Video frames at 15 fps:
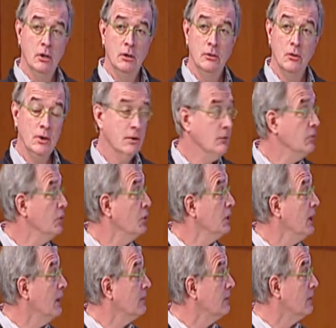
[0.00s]
Don't ever
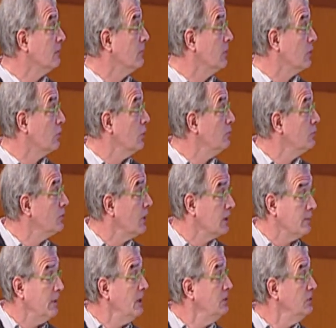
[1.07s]
forget that groups
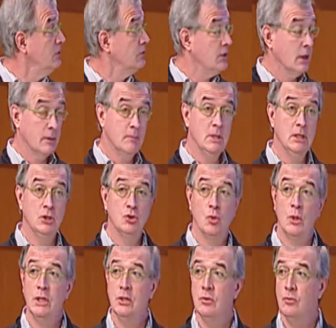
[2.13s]
like patients like me and
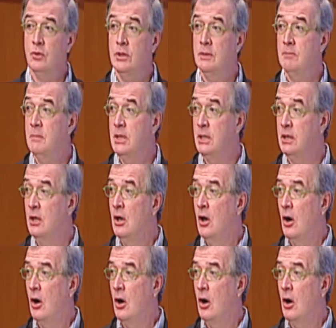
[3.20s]
23andMe